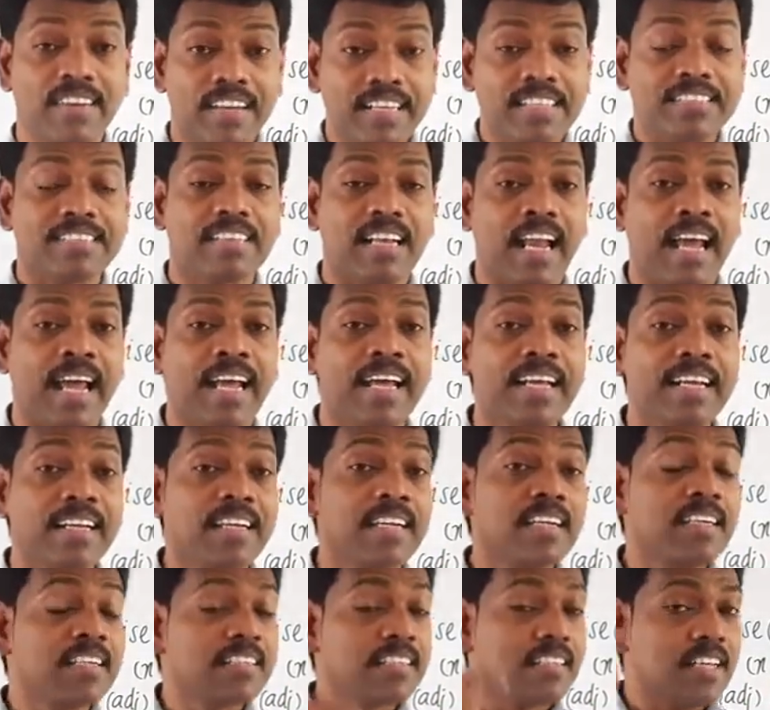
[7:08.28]
like
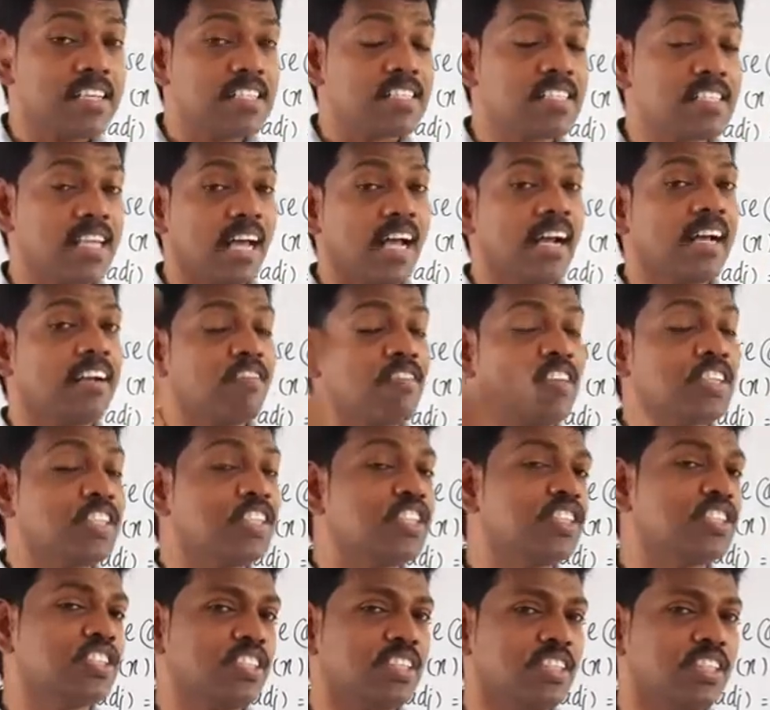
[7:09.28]
the sun which
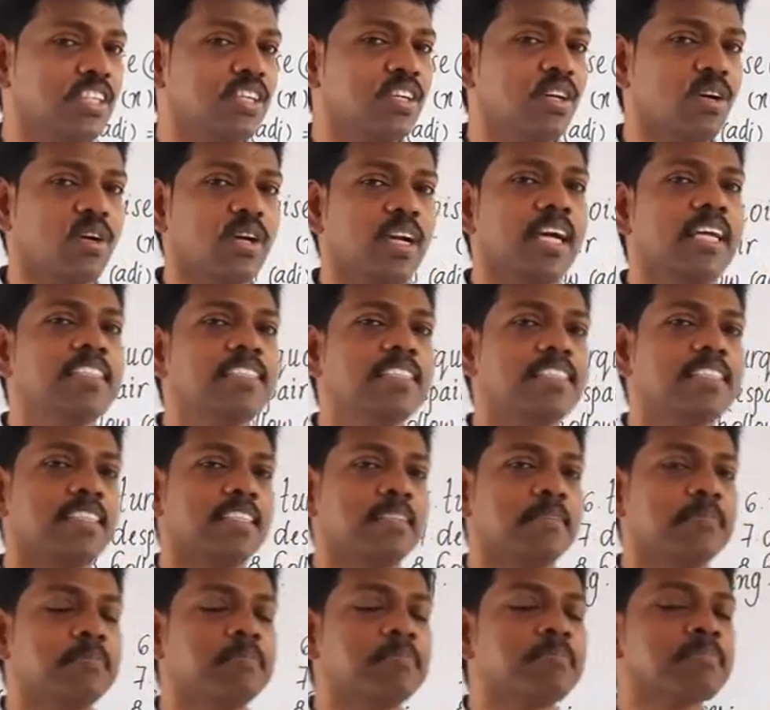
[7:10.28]
is in the
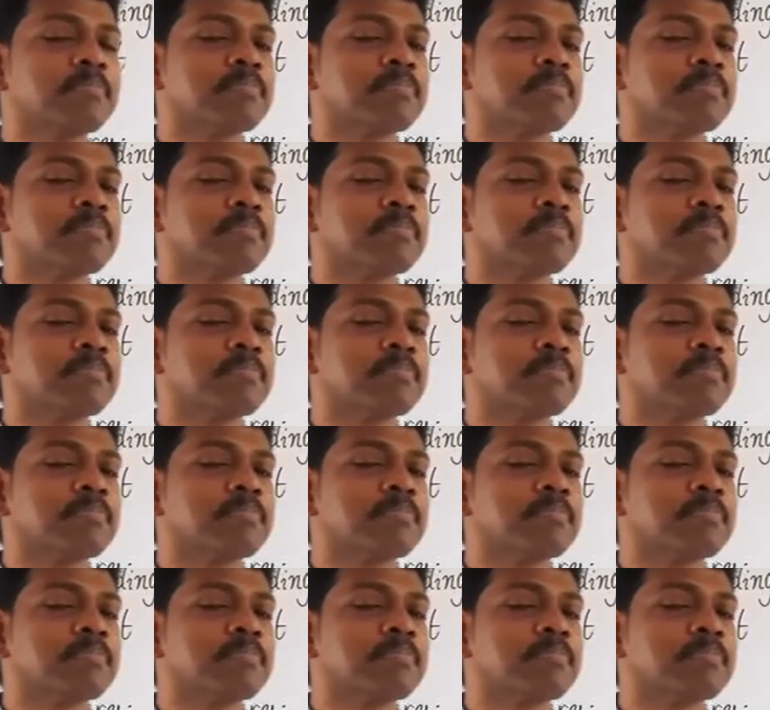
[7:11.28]
horizon.